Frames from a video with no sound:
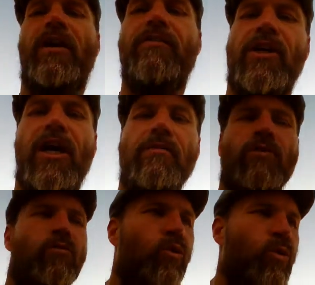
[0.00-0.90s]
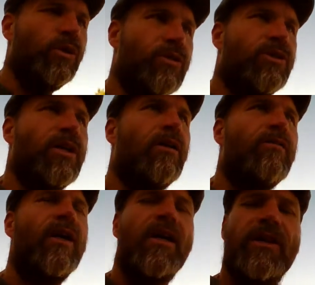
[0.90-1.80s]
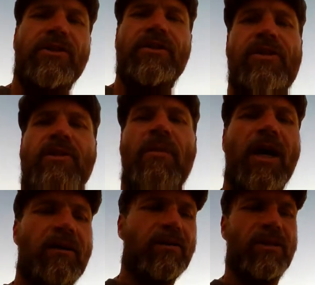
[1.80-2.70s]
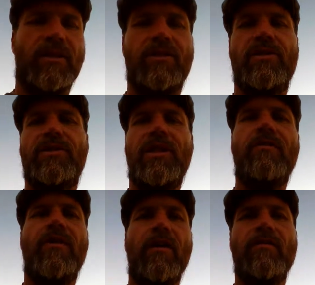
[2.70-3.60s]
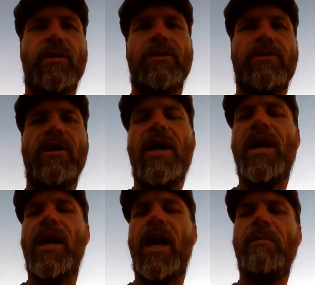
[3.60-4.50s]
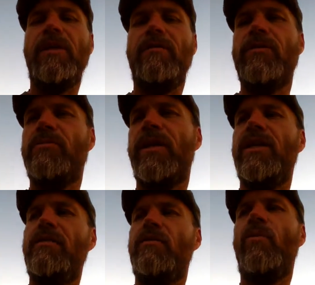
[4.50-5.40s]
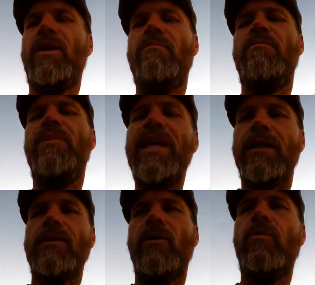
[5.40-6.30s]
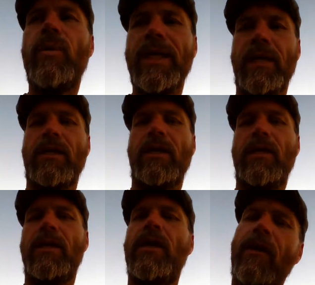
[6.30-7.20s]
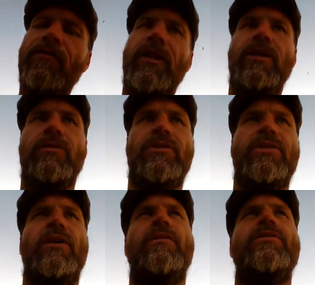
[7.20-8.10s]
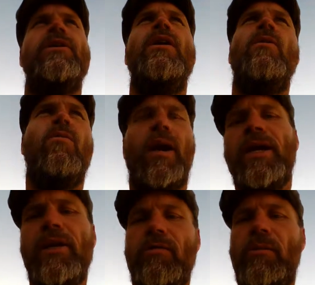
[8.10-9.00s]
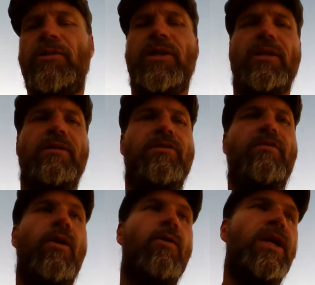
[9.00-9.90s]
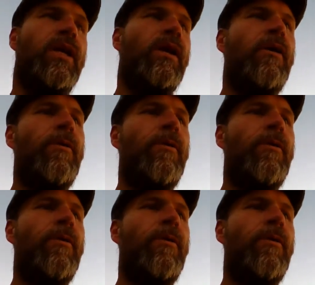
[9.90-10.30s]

have time to rule yourself. This is democracy. This is self-governance. How many of you spend even 1 minute a week governing yourselves, writing to your representatives, voting,